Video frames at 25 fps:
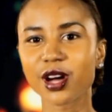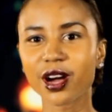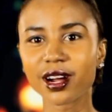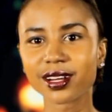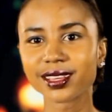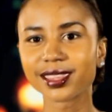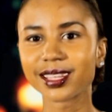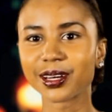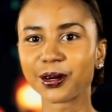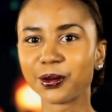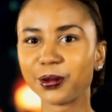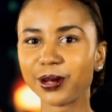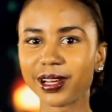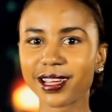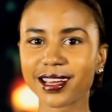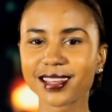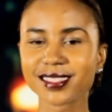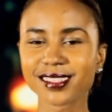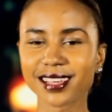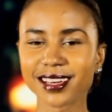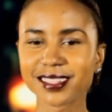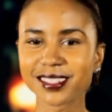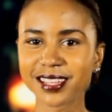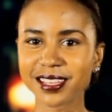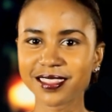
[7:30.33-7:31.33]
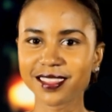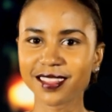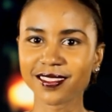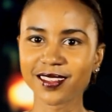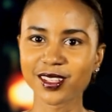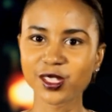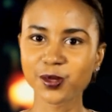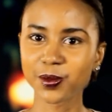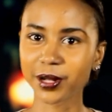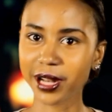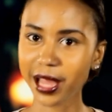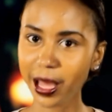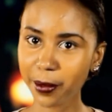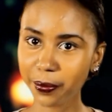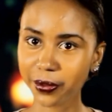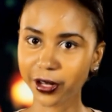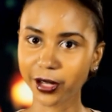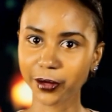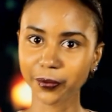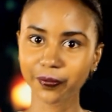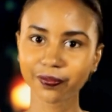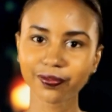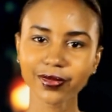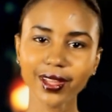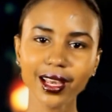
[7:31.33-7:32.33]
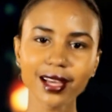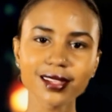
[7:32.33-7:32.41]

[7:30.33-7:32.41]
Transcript: aren't the only exciting thing that's been happening.